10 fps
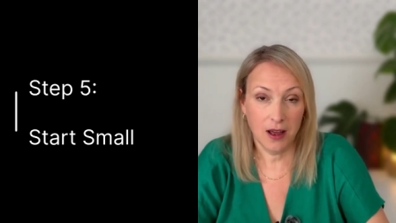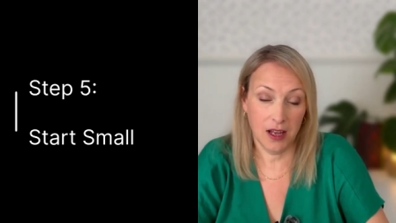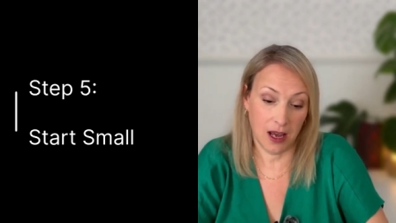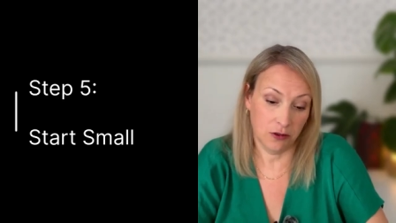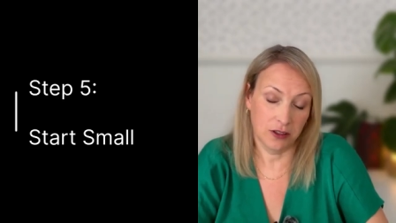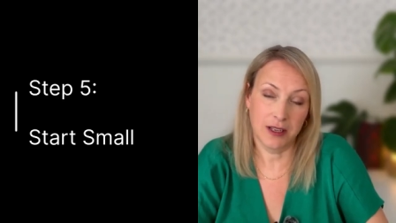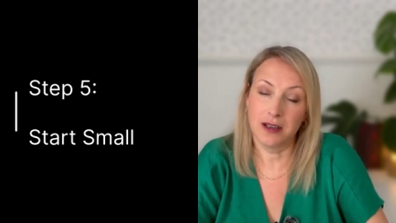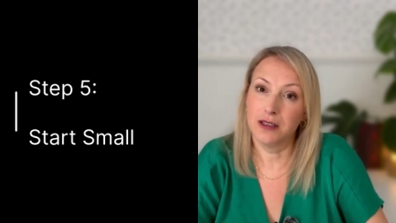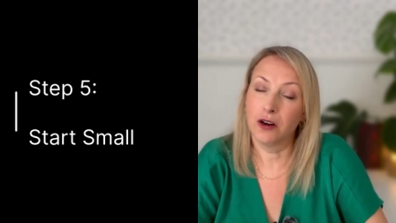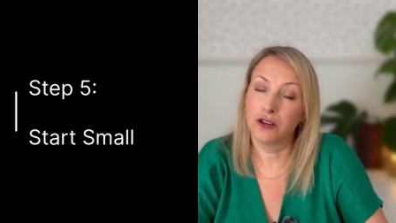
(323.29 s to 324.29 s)
and how to
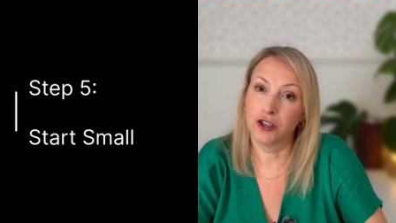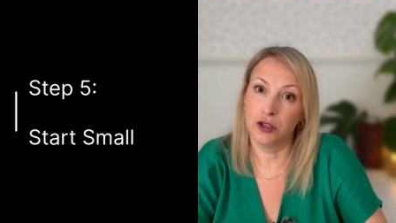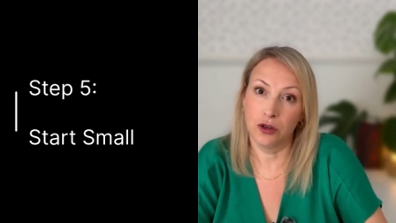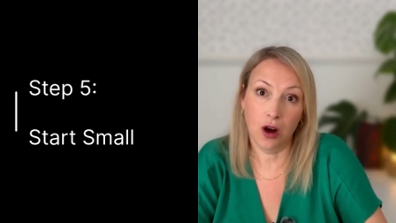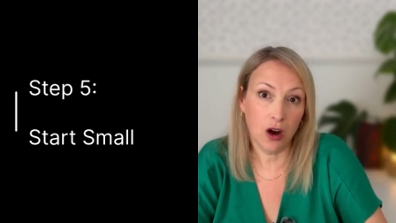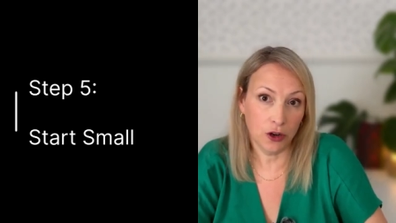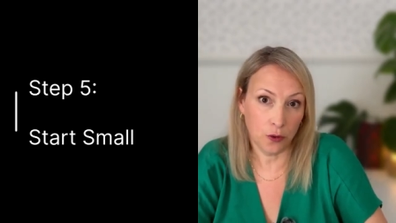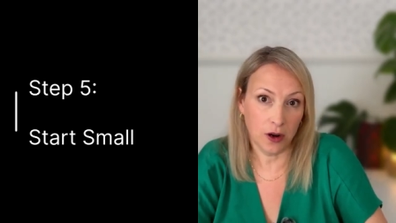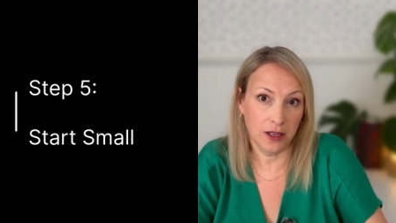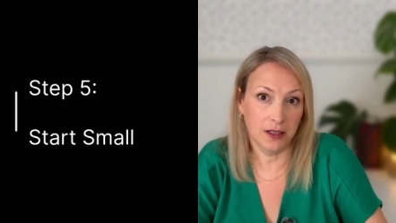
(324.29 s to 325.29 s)
send it onto your hard
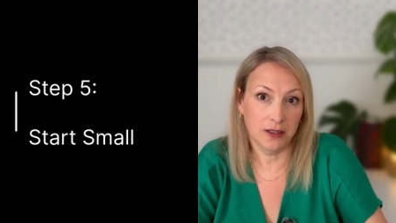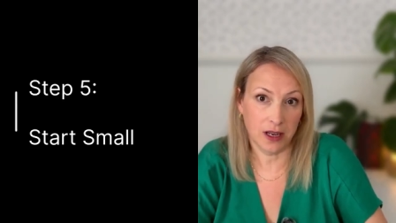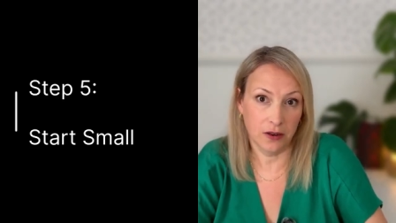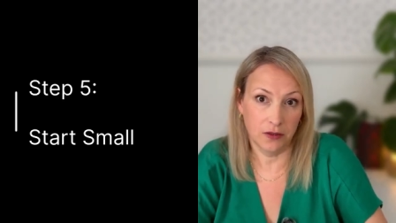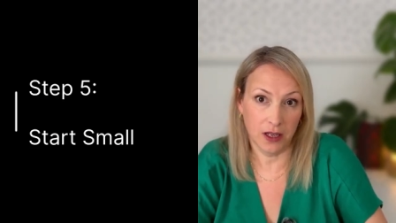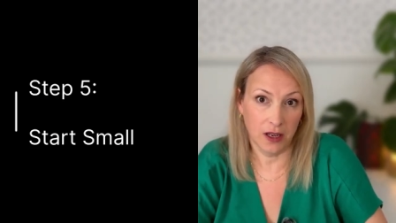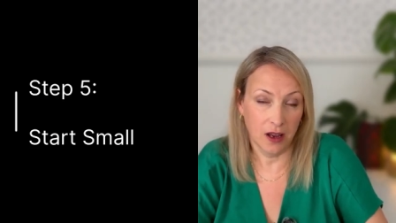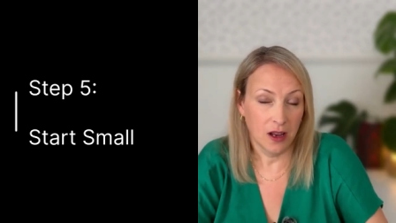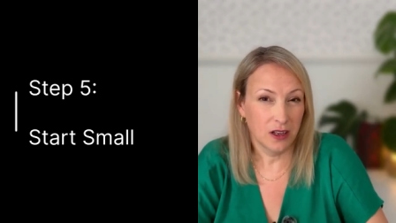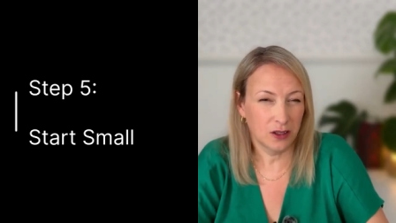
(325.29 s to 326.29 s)
wallet
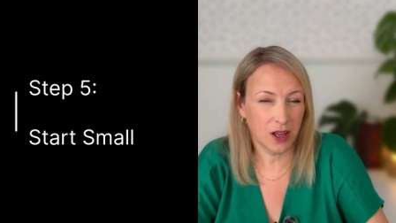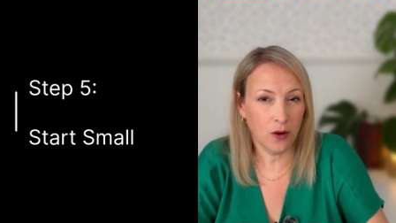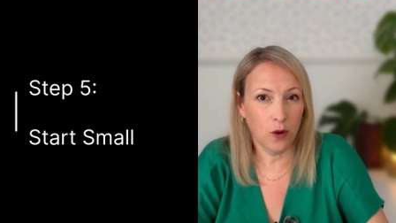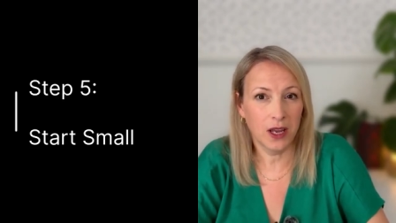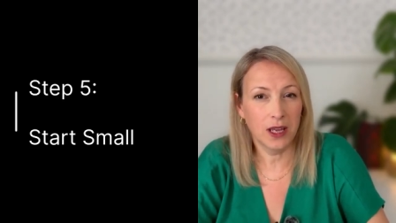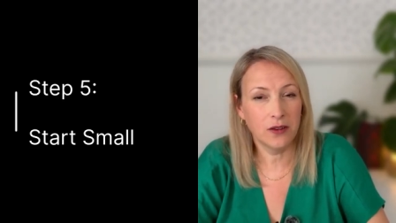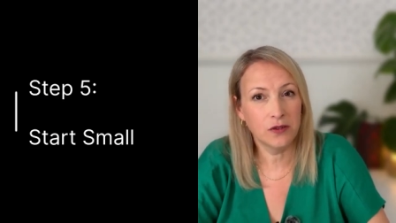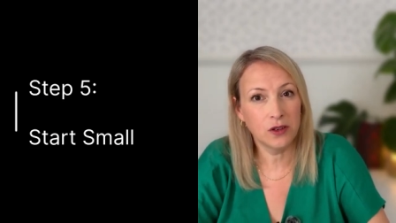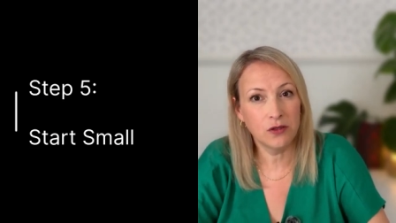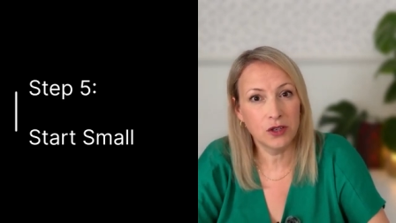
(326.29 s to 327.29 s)
safely. So that way,
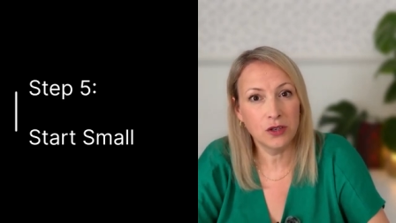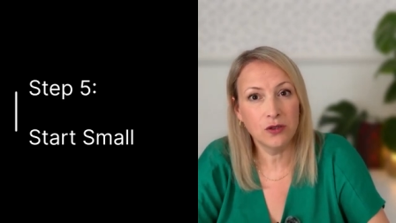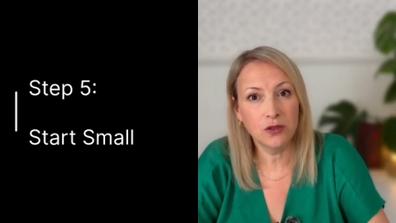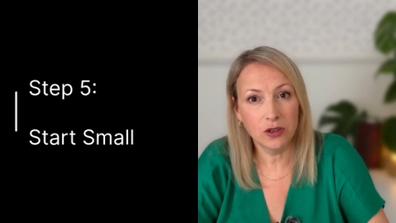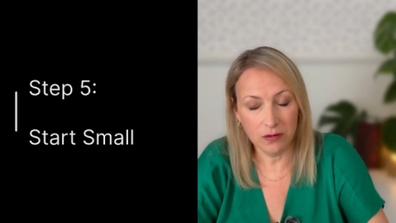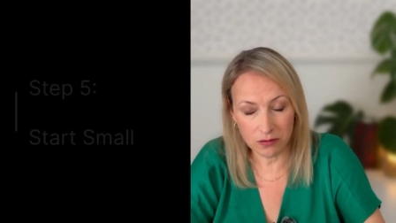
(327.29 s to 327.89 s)
if you do